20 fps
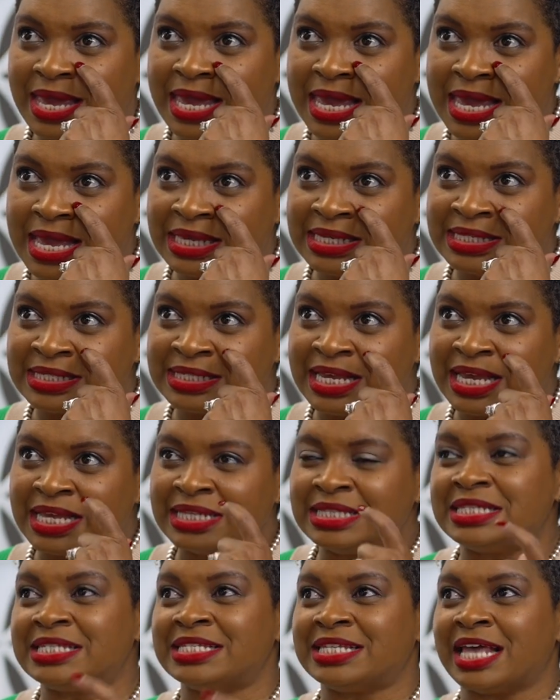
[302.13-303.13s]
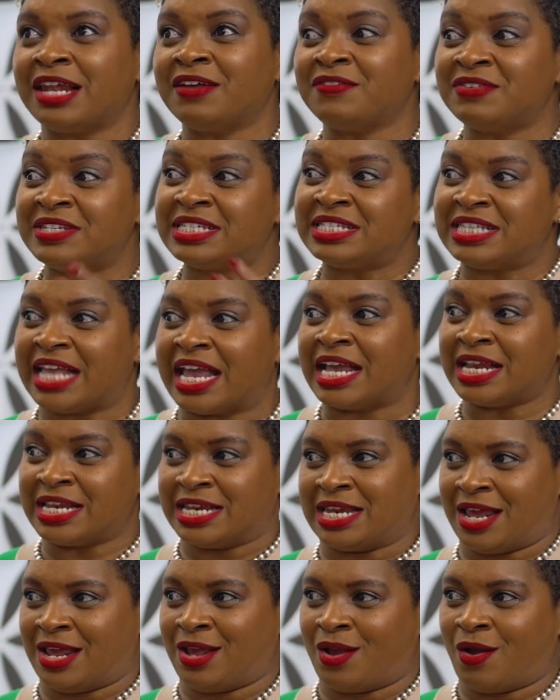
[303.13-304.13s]
is instead of
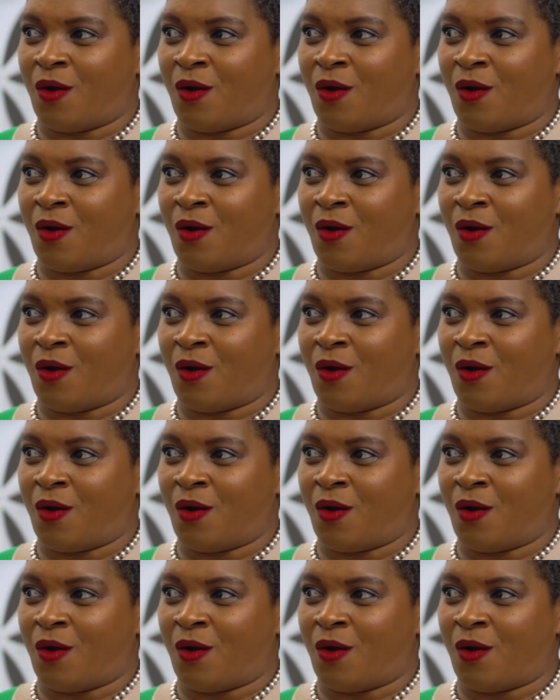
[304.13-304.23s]
standing